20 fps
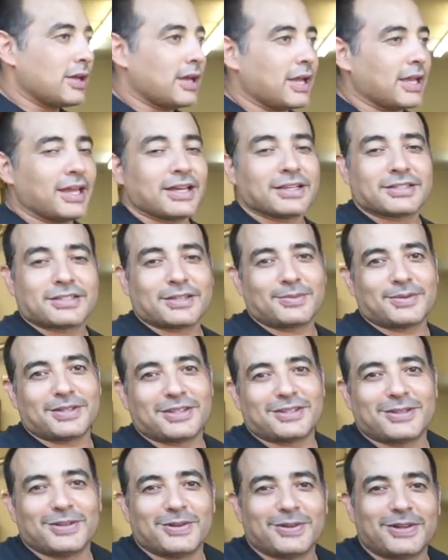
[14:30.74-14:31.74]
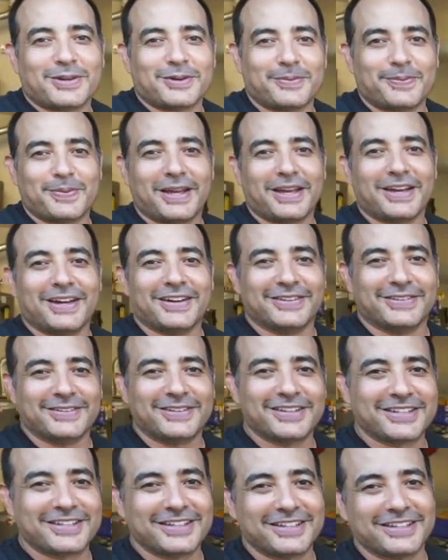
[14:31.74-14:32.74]
I guess, up to 200
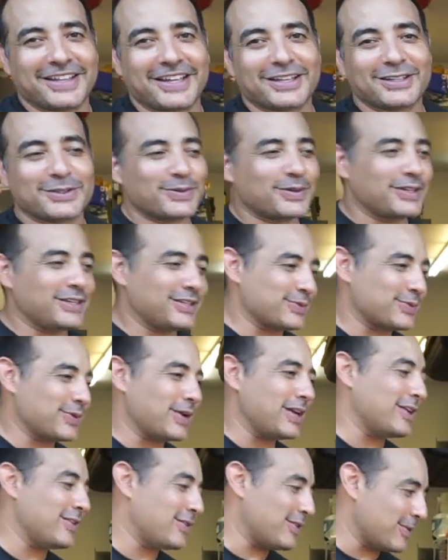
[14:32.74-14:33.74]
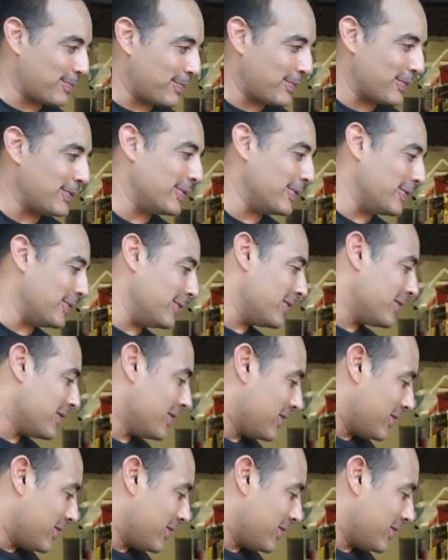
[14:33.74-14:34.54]
pounds. That's what it's rated to pull,